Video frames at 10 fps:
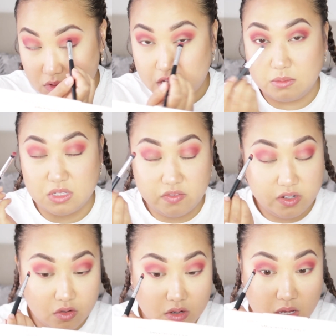Yeah,
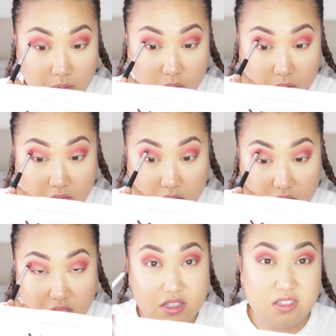definitely not. Anyway,
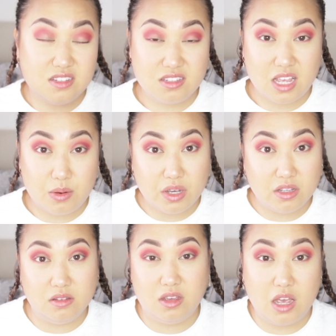this is just how
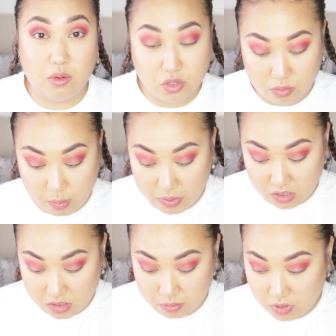I would do my
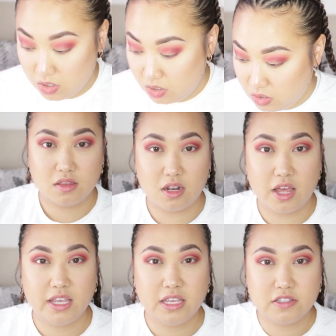makeup. The
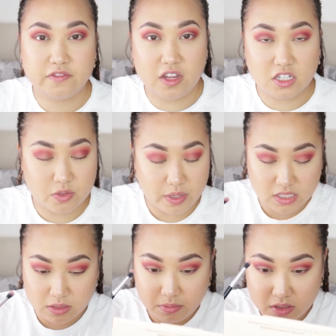light keeps
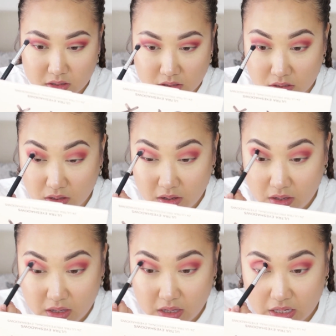fluctuating because
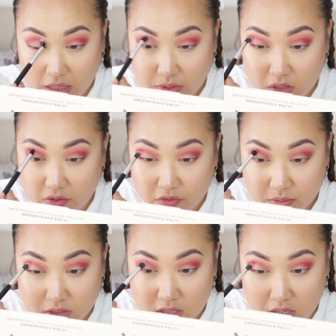it keeps going from
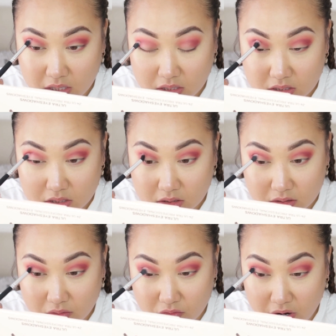sunny
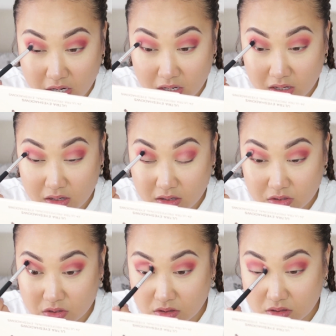to raining
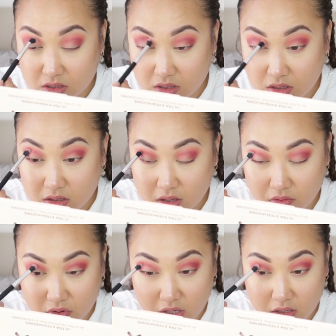to sunny then
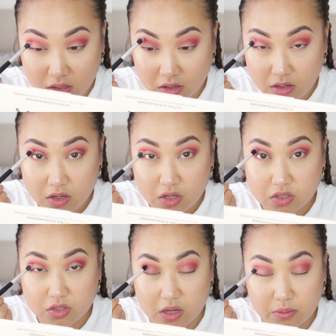raining.
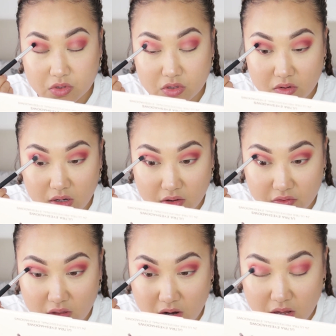So I'm sorry
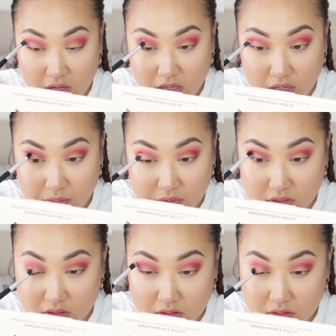if the light keeps